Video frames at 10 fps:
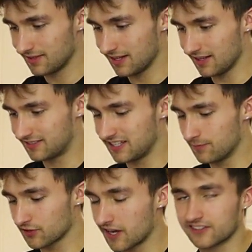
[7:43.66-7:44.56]
it
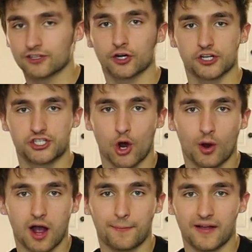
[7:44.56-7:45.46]
seems like it's starting to
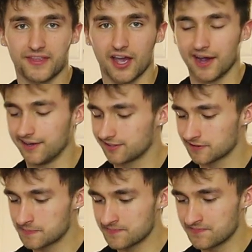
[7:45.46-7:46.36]
choke up on the
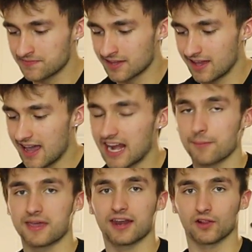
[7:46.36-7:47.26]
ice, and
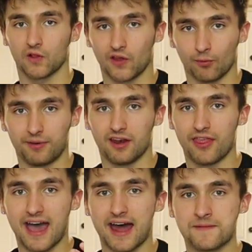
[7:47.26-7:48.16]
I'm getting a little bit
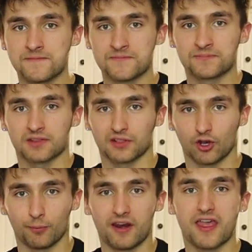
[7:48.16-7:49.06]
of
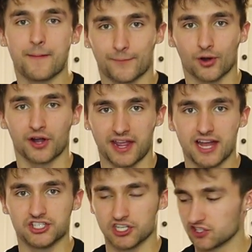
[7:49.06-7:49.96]
that burning
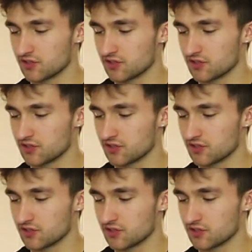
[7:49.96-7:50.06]
engine